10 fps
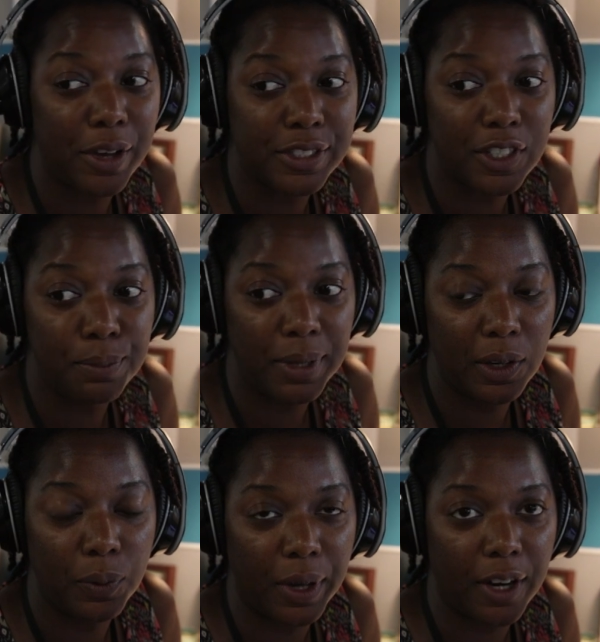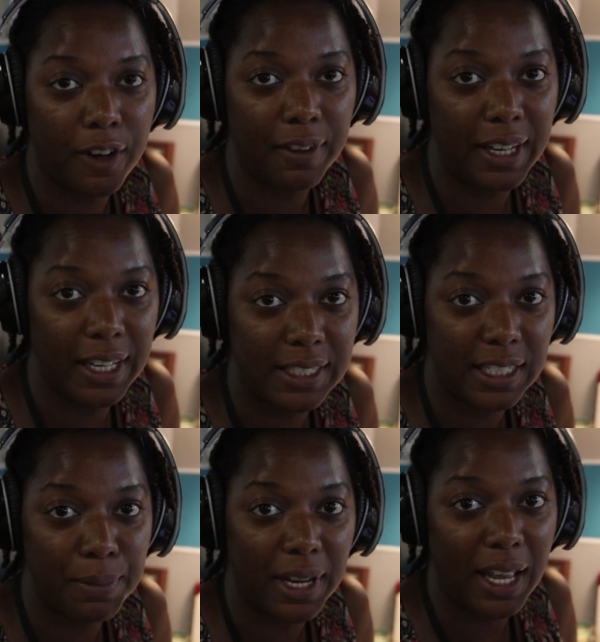Also, be aware of any
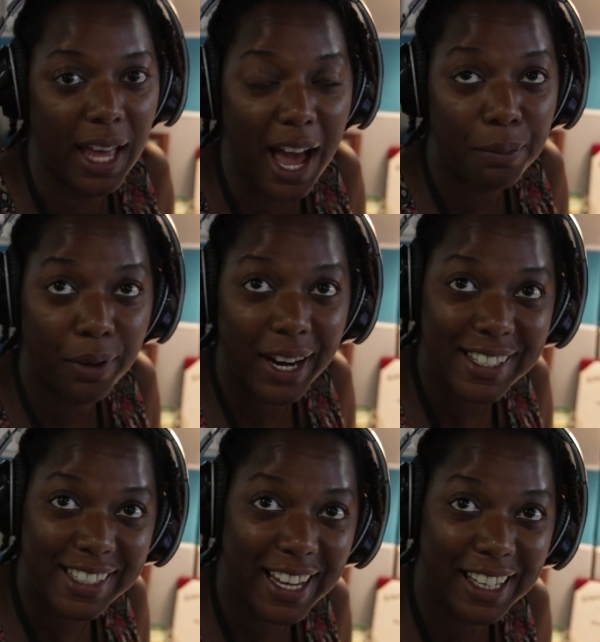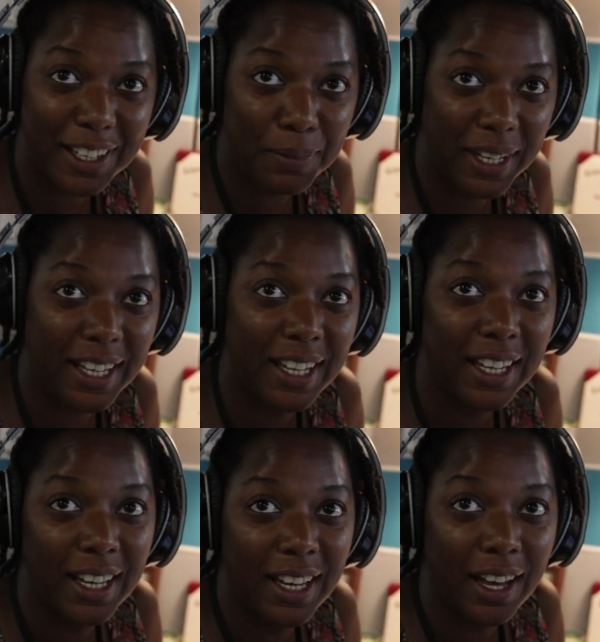salmonella outbreaks that could be
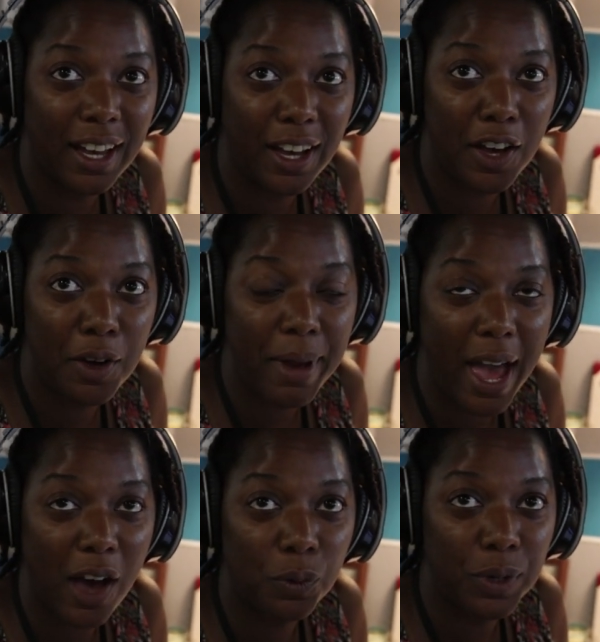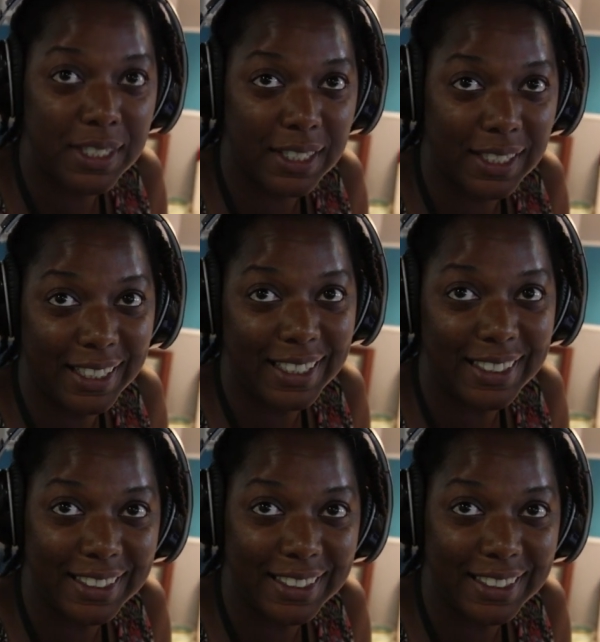um, out recently.